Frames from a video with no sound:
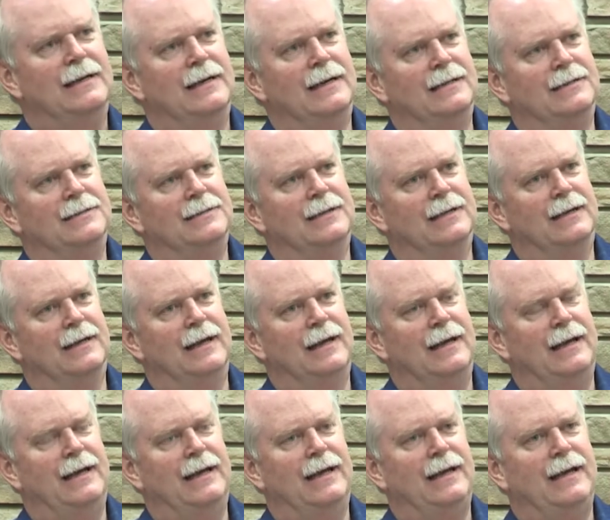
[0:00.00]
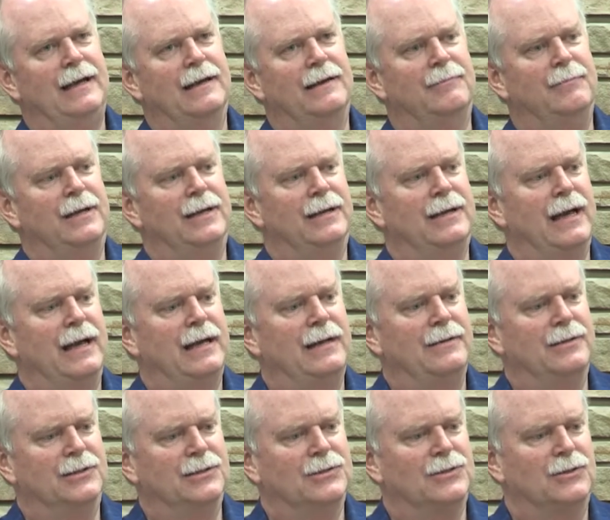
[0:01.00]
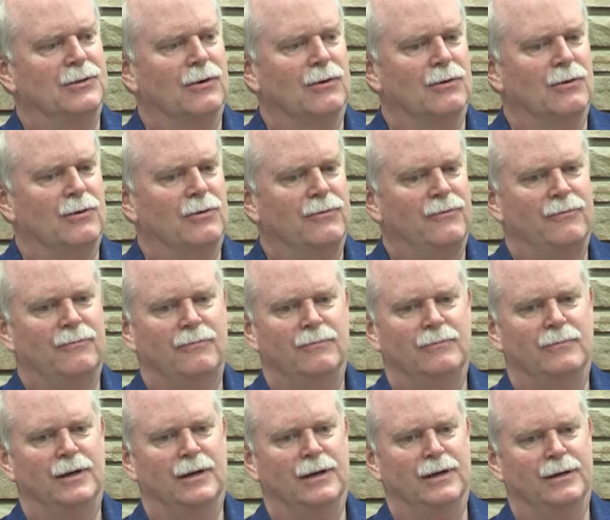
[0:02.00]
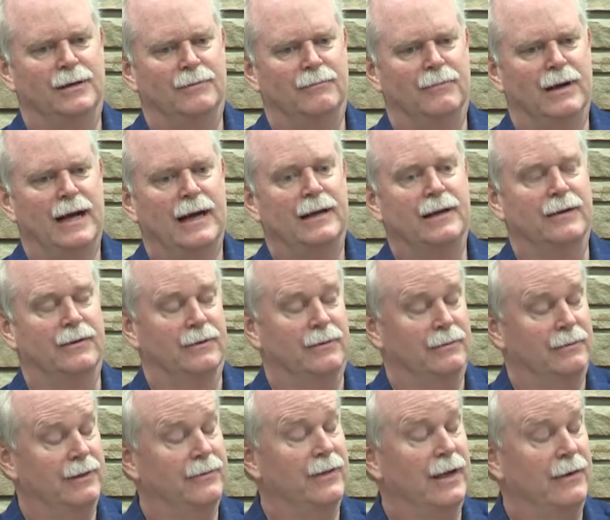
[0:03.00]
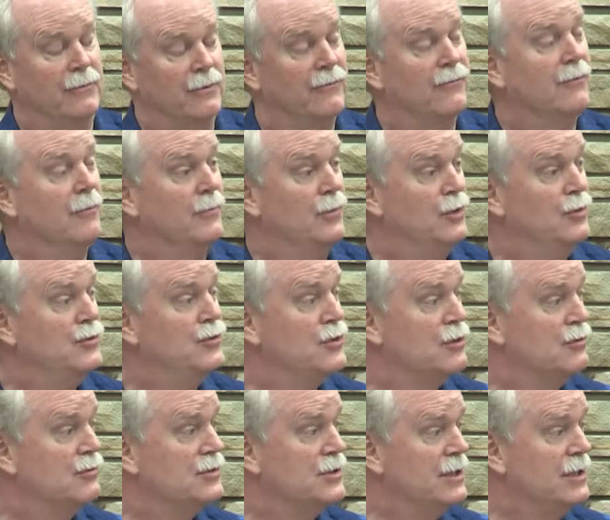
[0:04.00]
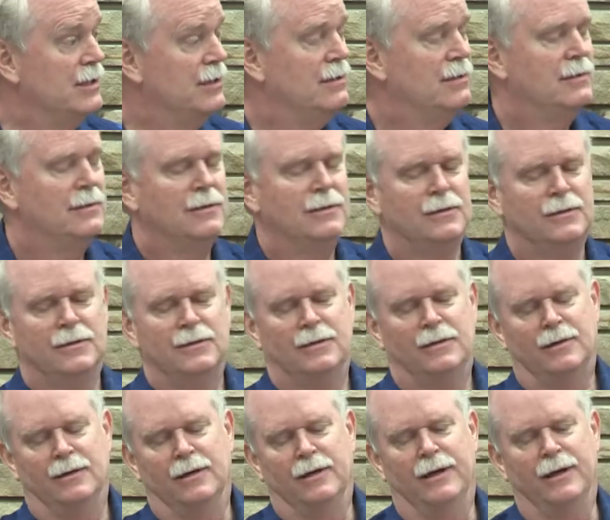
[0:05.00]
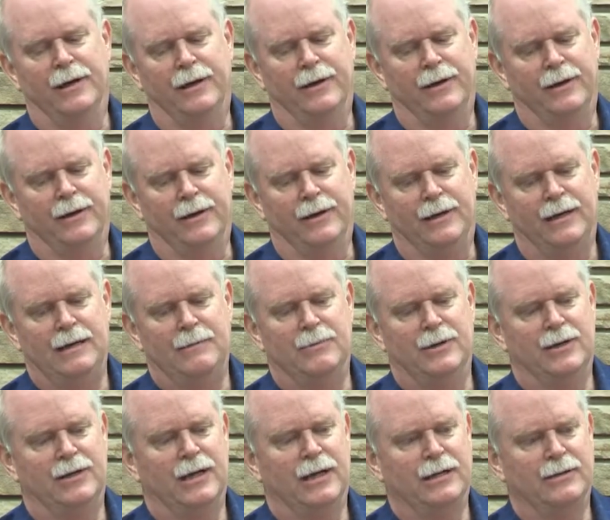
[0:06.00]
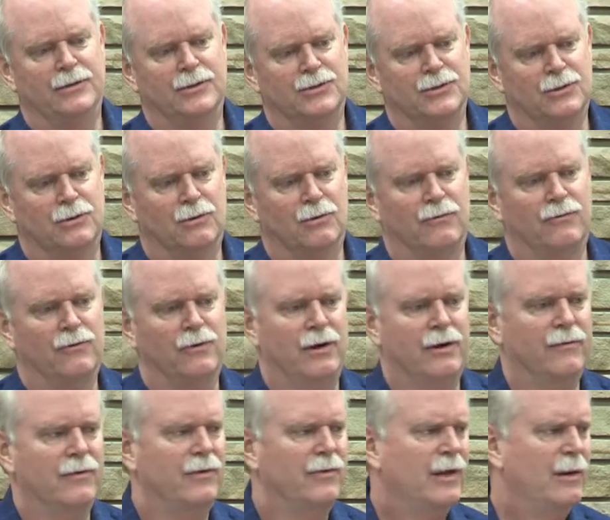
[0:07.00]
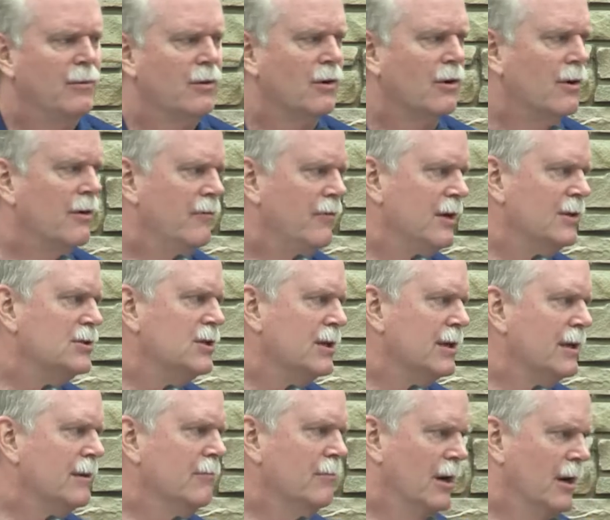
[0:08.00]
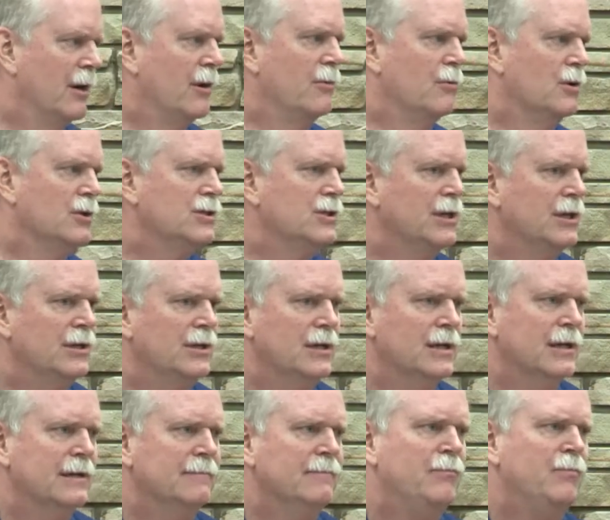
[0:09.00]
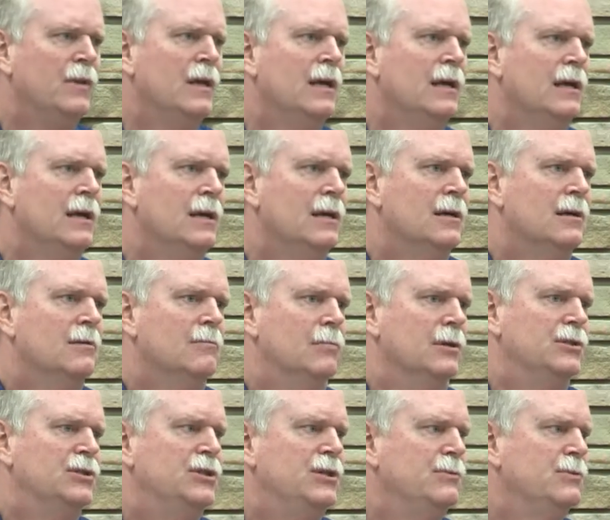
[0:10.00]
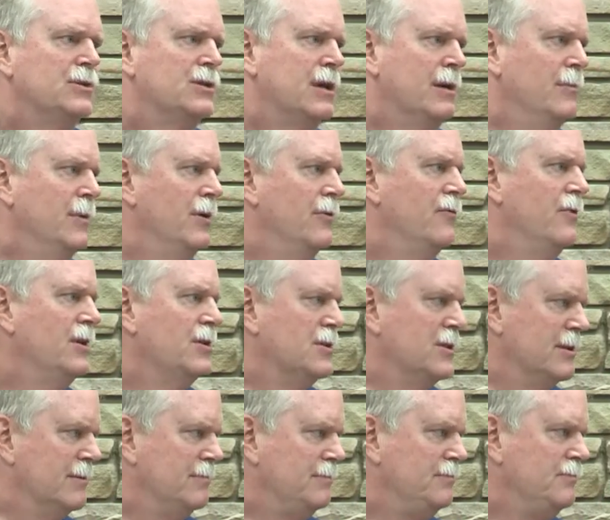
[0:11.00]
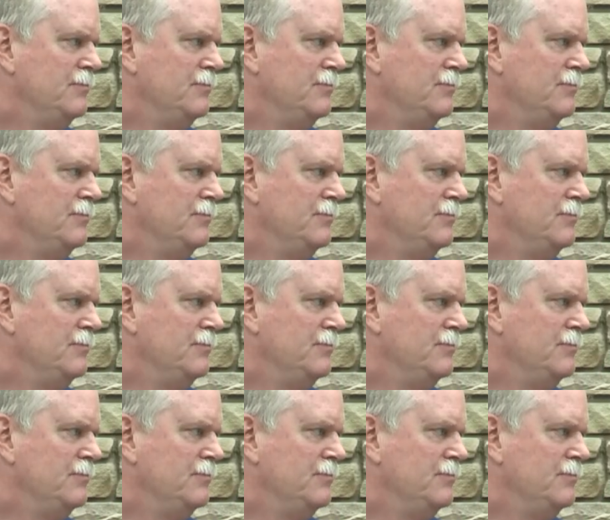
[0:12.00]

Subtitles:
He said he had been dating this girl they were from New Jersey, and he'd been dating this girl forever, and they were going to eventually get married, which they did. But she was coming to visit.